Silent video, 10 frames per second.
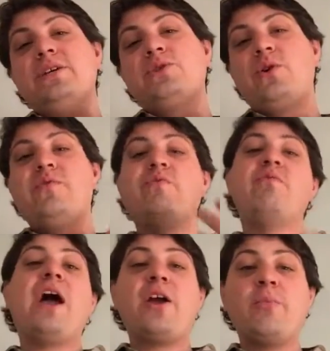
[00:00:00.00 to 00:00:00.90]
sort of
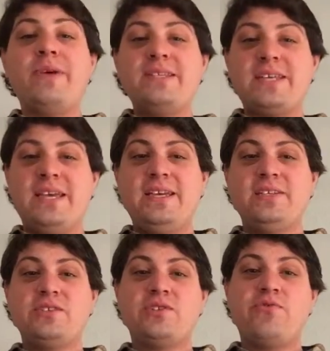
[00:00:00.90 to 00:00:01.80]
environment
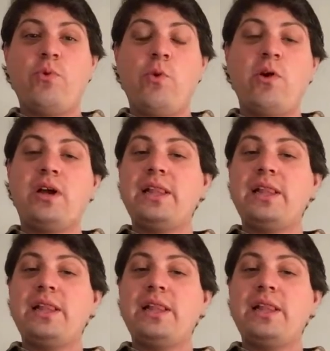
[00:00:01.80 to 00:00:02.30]
is for